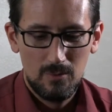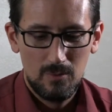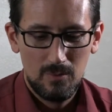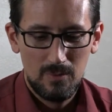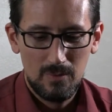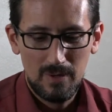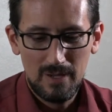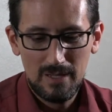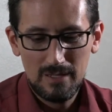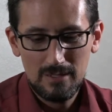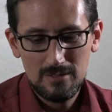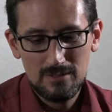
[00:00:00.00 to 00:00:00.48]

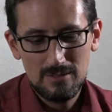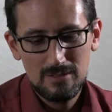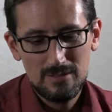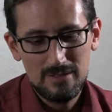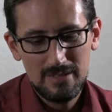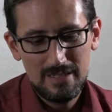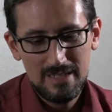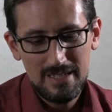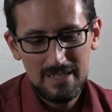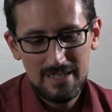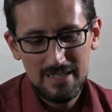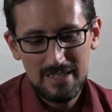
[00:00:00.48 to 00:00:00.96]
Well,
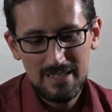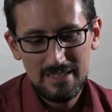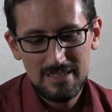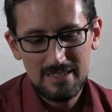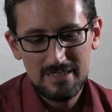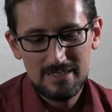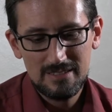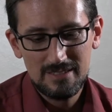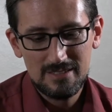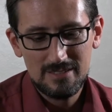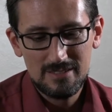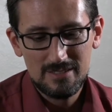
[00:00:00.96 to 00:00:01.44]
it
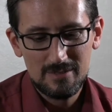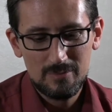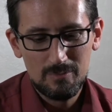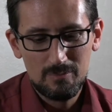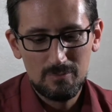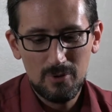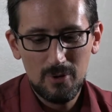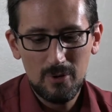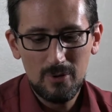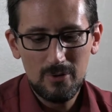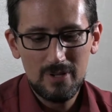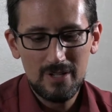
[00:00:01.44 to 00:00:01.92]
is
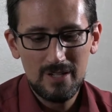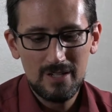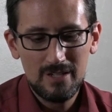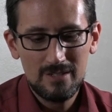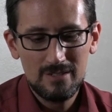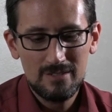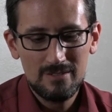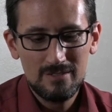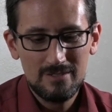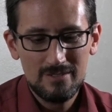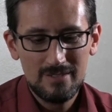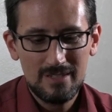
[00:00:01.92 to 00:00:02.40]

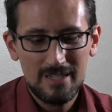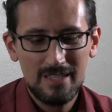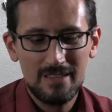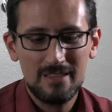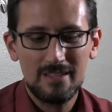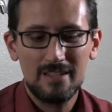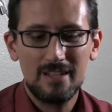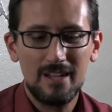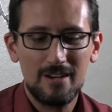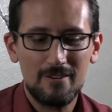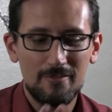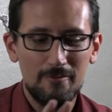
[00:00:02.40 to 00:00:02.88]
broken
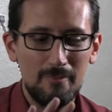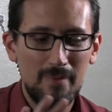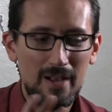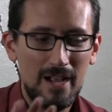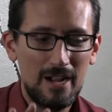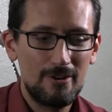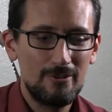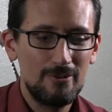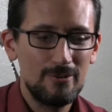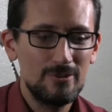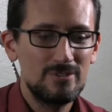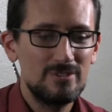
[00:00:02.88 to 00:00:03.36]
in the kind of
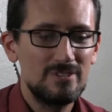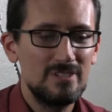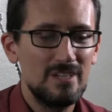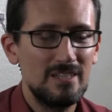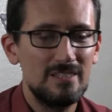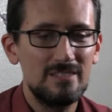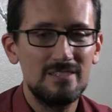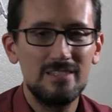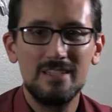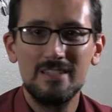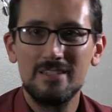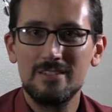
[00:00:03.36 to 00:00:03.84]
macro
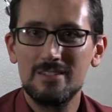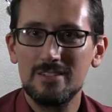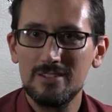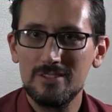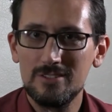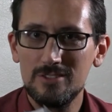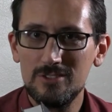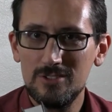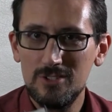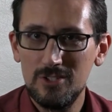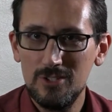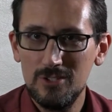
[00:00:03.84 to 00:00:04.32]
sense
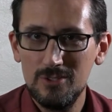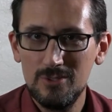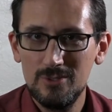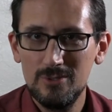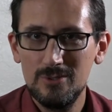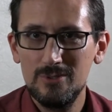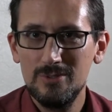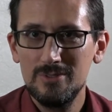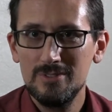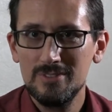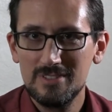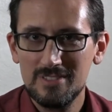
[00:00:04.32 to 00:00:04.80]
into
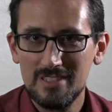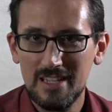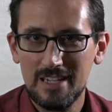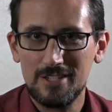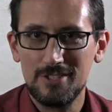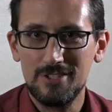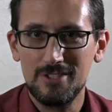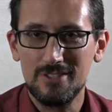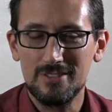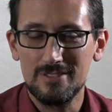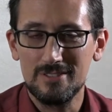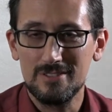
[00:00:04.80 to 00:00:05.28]
two
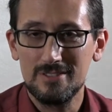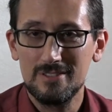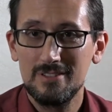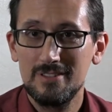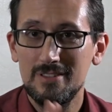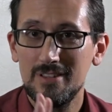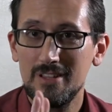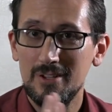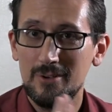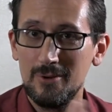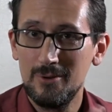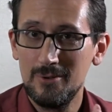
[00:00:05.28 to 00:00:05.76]
sections,
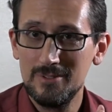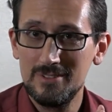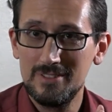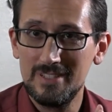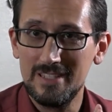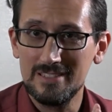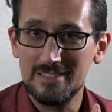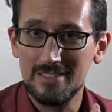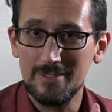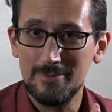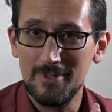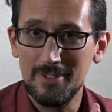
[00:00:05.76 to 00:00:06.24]
the
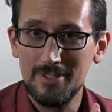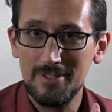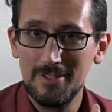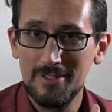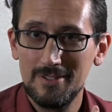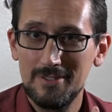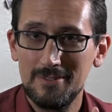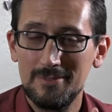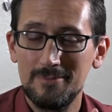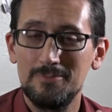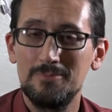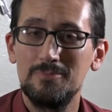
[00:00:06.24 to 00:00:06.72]
Old
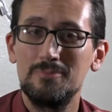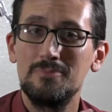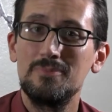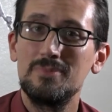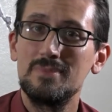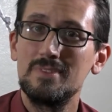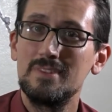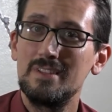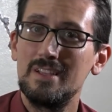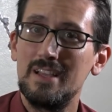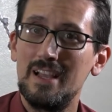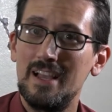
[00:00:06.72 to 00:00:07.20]
Testament
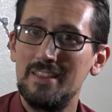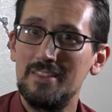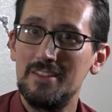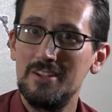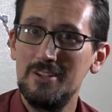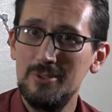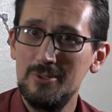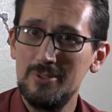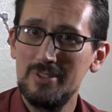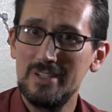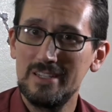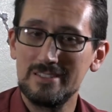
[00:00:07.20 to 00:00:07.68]

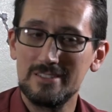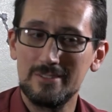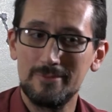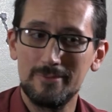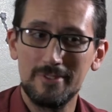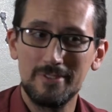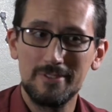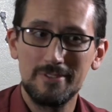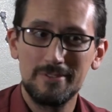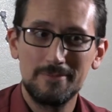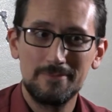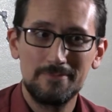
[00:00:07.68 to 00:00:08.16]
and the New
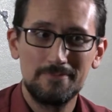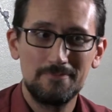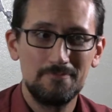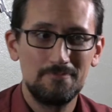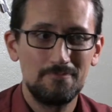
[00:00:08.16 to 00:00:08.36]
Testament.